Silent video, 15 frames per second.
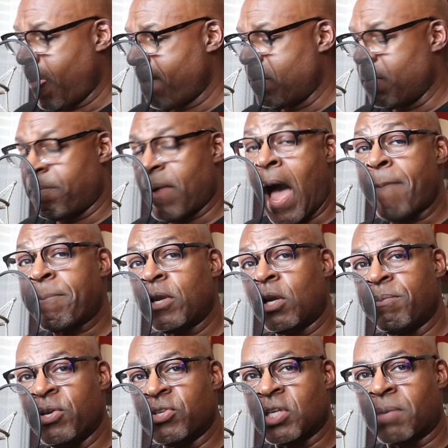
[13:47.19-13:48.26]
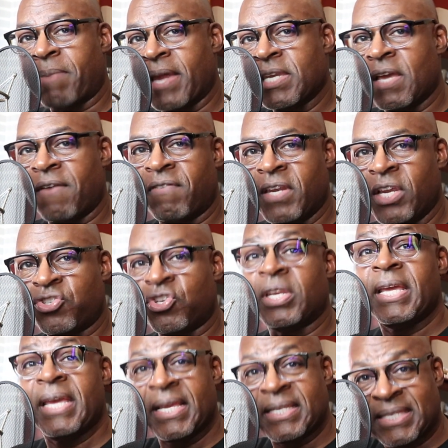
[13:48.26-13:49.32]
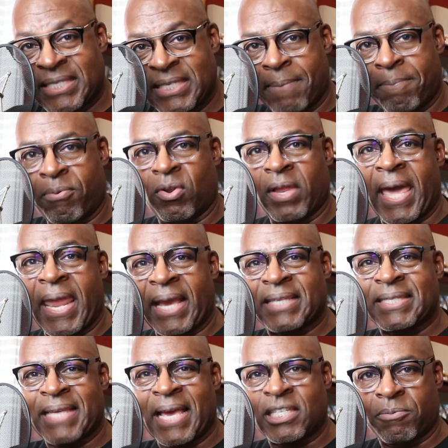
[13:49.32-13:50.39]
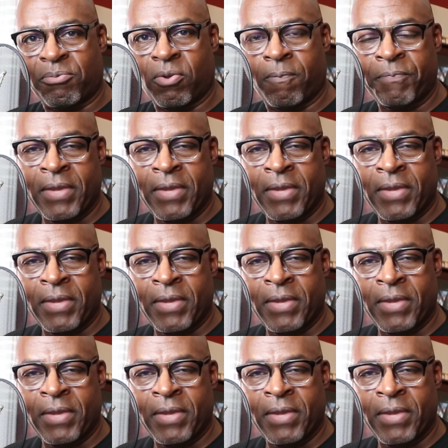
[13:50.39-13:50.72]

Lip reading: But popular music, by definition, is simple and accessible.